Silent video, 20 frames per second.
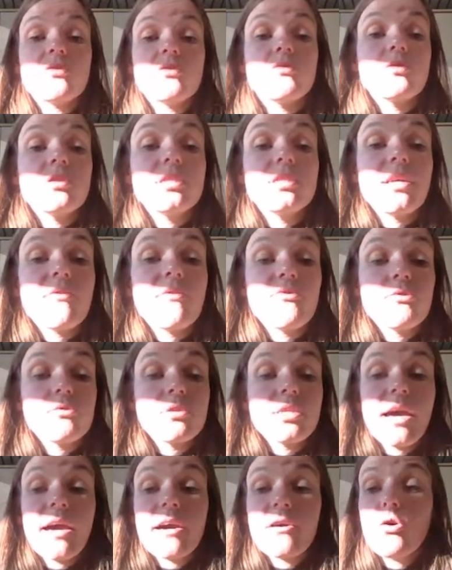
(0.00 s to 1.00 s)
or
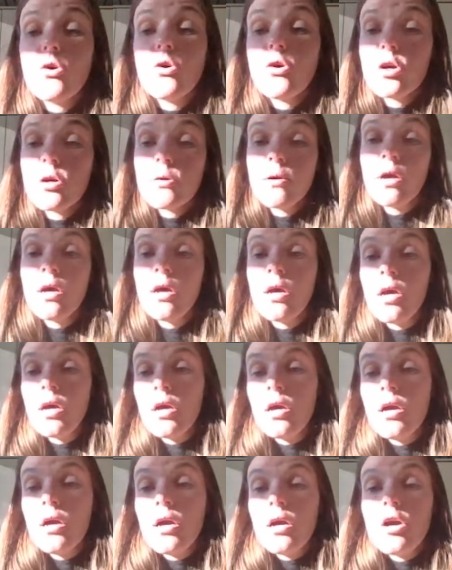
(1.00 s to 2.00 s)
standard error.
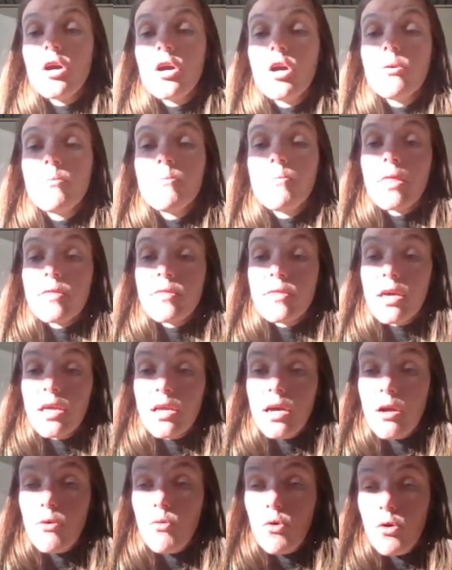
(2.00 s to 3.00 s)
Then
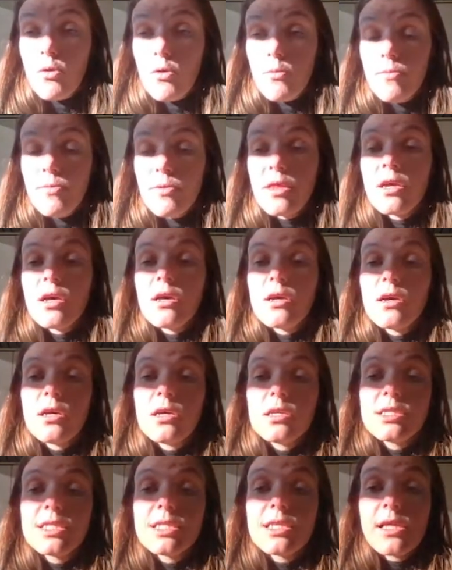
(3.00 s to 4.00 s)
I will
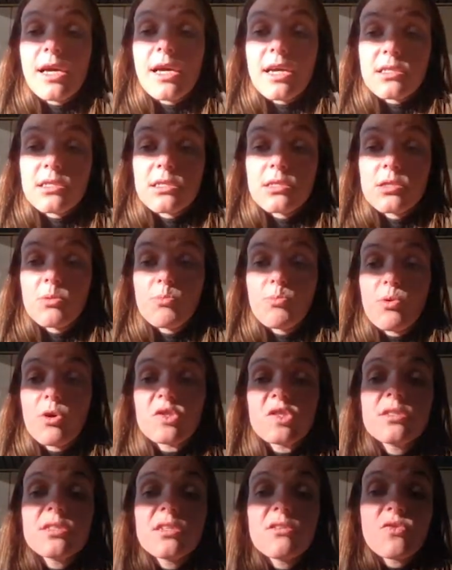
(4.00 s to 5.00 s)
select the
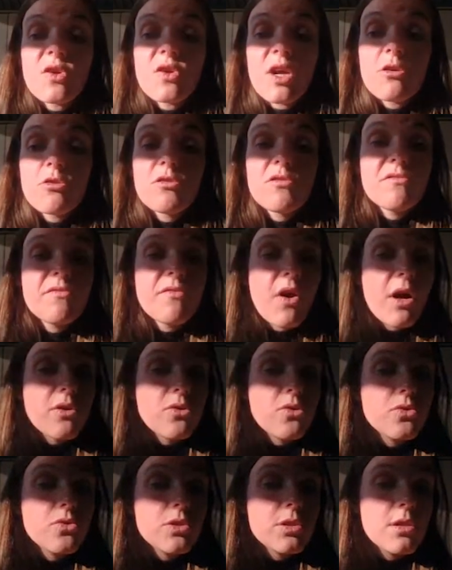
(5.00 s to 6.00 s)
positive error
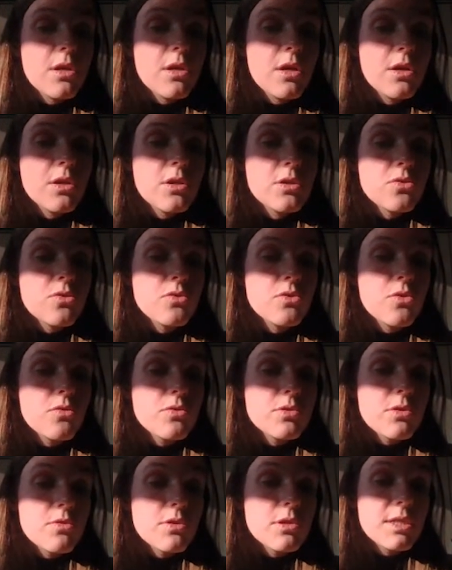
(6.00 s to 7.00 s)
values, so
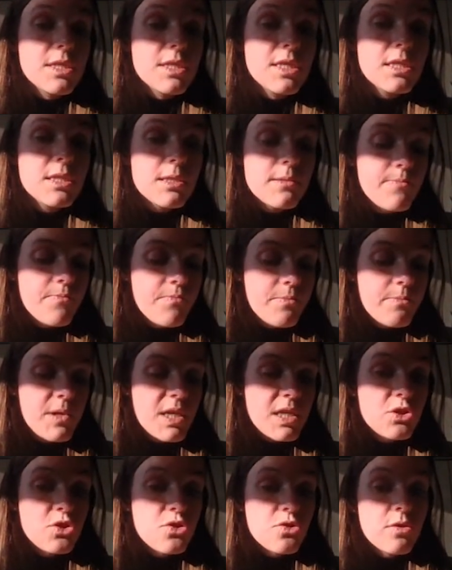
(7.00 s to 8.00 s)
those are these.
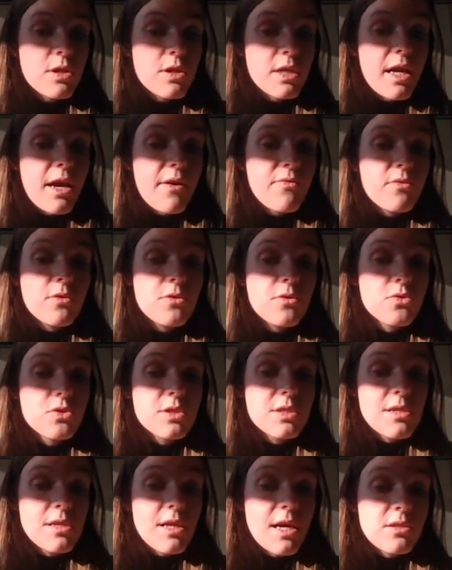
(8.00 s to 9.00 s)
Make sure, again, you
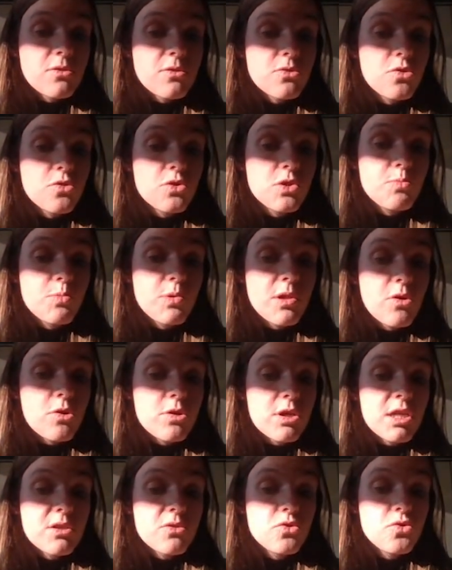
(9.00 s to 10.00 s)
select those
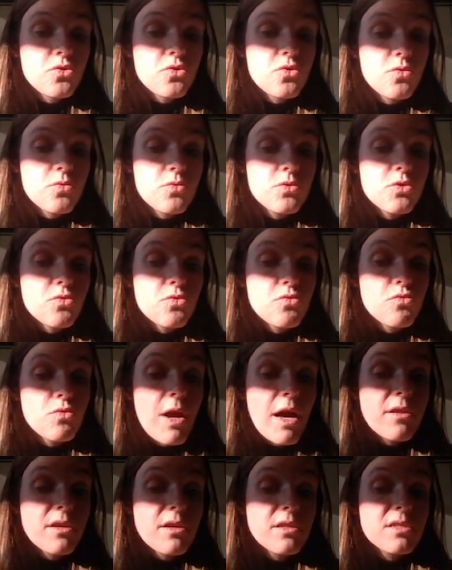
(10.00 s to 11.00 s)
belonging to the
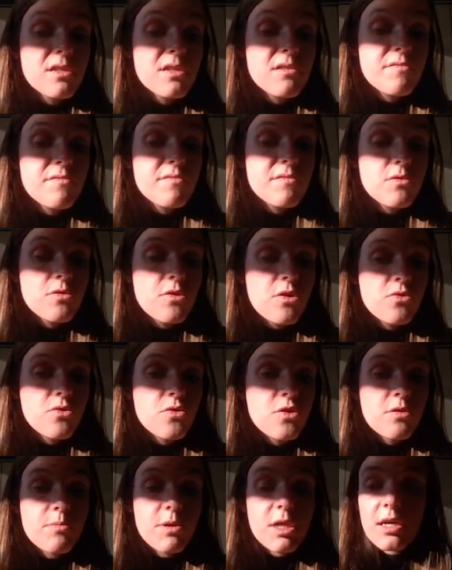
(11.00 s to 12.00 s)
relative
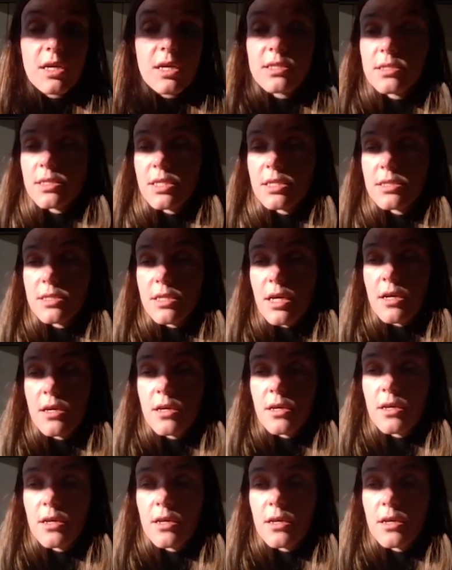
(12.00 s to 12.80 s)
non-normalized data.